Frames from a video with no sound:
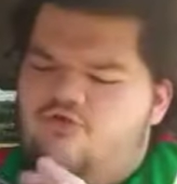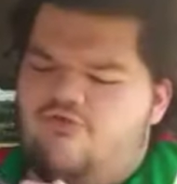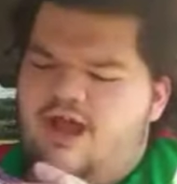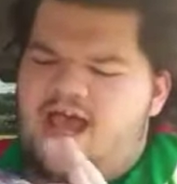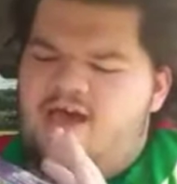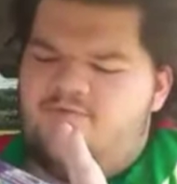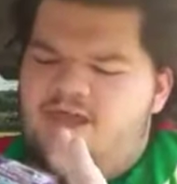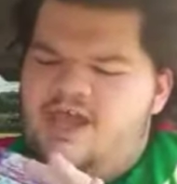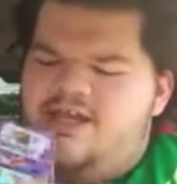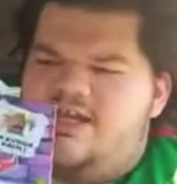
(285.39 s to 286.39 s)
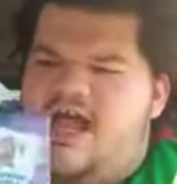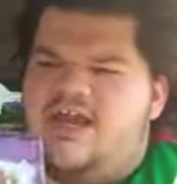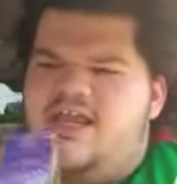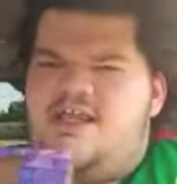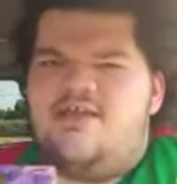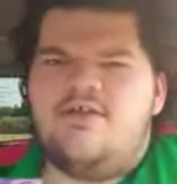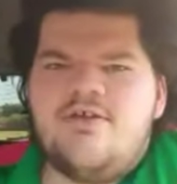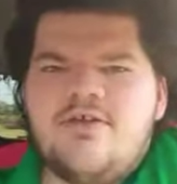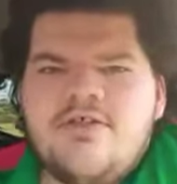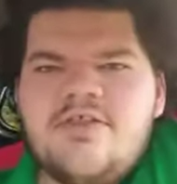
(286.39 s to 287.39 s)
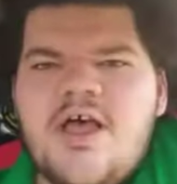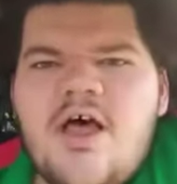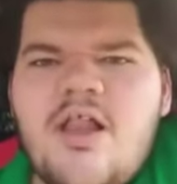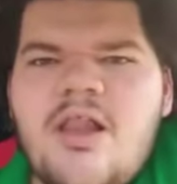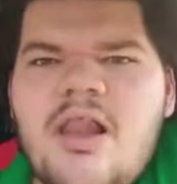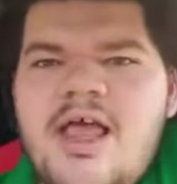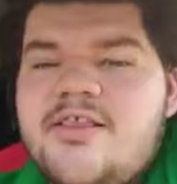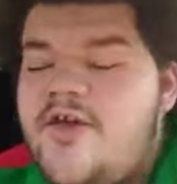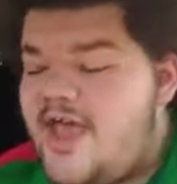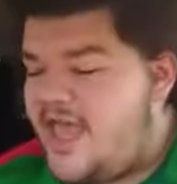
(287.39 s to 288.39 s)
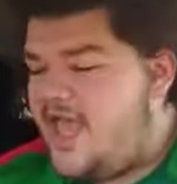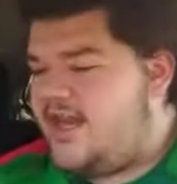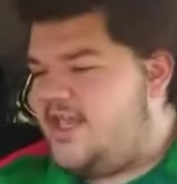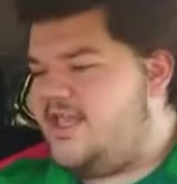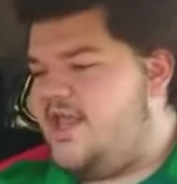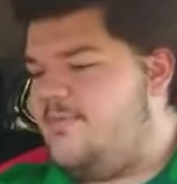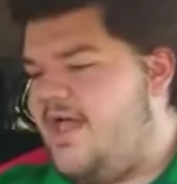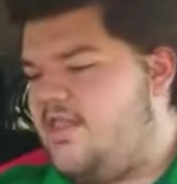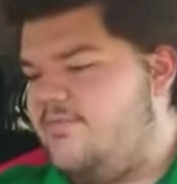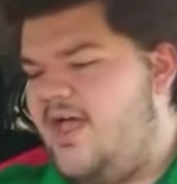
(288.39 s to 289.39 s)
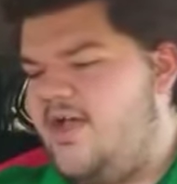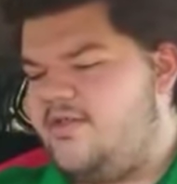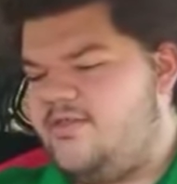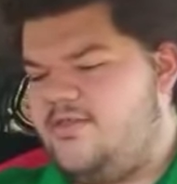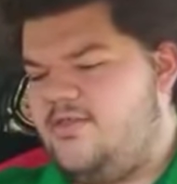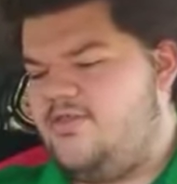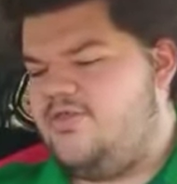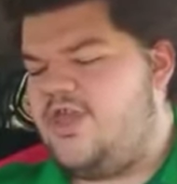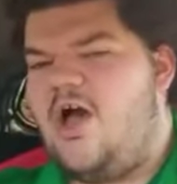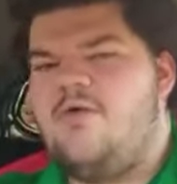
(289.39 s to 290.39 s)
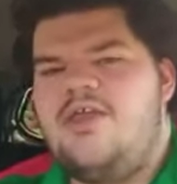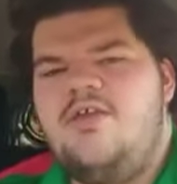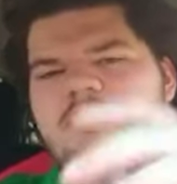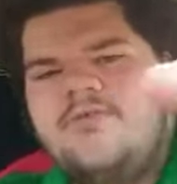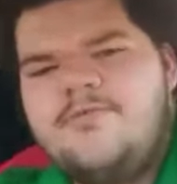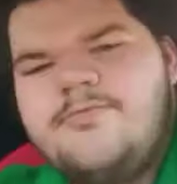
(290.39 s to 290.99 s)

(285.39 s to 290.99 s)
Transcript: Raph and Donnie. So let's go ahead and get them out of the box, shall we?